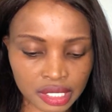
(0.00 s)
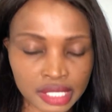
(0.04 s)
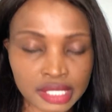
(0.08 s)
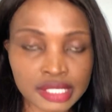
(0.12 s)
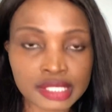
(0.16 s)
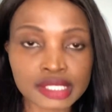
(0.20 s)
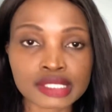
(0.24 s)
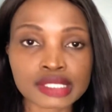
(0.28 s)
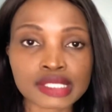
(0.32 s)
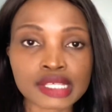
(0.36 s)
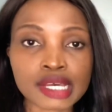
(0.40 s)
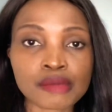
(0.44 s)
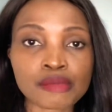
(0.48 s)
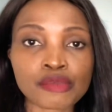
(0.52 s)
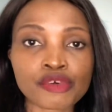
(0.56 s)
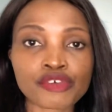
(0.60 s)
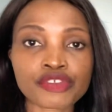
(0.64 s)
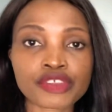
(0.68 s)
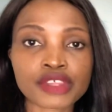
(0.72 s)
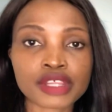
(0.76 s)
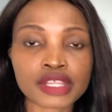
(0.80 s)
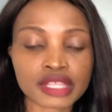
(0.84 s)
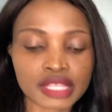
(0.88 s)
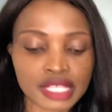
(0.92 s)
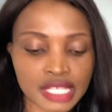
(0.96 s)
some of the
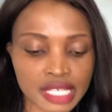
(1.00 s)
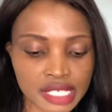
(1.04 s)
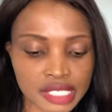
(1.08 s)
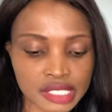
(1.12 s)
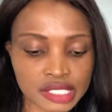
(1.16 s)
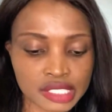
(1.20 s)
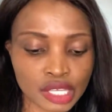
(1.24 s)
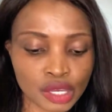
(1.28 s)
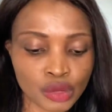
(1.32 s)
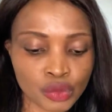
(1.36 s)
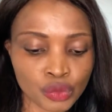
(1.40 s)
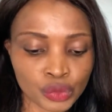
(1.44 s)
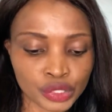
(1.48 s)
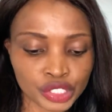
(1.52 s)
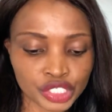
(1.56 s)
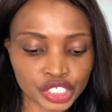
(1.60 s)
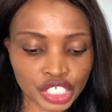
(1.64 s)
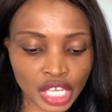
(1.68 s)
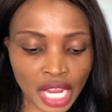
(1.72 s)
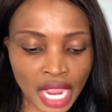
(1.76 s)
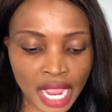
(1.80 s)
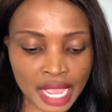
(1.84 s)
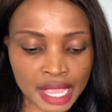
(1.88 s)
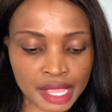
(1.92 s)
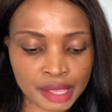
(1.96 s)
things which
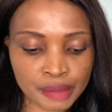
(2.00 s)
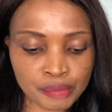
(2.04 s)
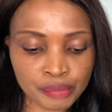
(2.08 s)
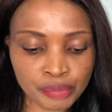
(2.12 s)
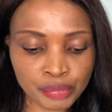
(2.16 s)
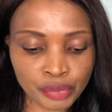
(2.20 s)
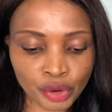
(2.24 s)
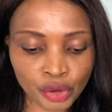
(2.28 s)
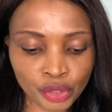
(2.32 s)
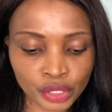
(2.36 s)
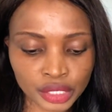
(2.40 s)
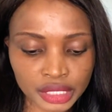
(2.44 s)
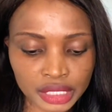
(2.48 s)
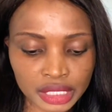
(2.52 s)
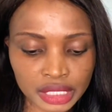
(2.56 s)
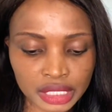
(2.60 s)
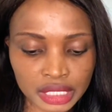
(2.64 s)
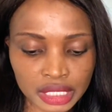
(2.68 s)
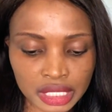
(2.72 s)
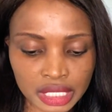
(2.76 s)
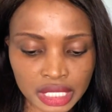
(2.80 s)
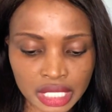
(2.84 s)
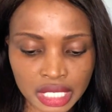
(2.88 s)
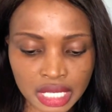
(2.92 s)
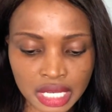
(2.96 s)
I bought
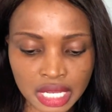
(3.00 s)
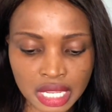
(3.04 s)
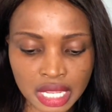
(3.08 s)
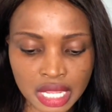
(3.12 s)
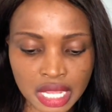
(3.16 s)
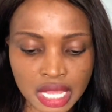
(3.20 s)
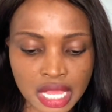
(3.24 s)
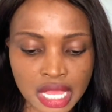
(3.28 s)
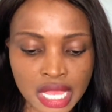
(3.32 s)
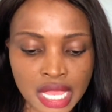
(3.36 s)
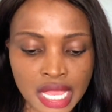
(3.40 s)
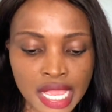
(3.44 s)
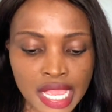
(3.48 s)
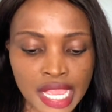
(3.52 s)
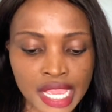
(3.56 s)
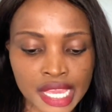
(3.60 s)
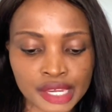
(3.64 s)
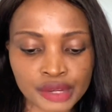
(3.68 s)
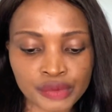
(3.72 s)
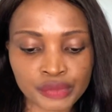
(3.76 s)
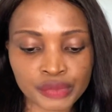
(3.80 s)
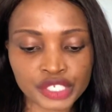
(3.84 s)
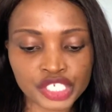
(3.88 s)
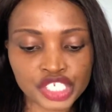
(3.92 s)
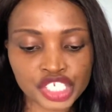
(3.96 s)
and
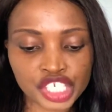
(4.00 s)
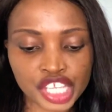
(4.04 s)
which